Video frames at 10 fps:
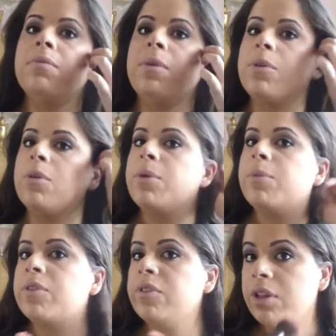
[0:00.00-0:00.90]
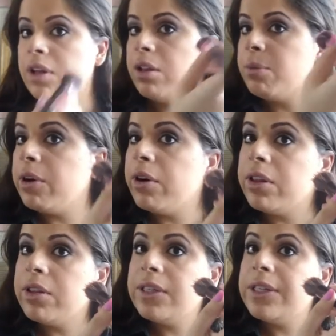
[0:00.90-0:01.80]
Maybe you'll be able to see the color better
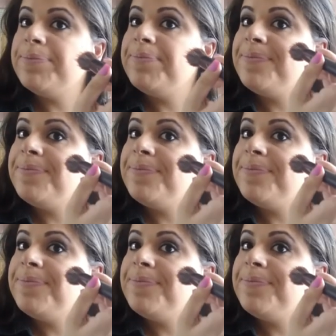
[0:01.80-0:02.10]
on this side.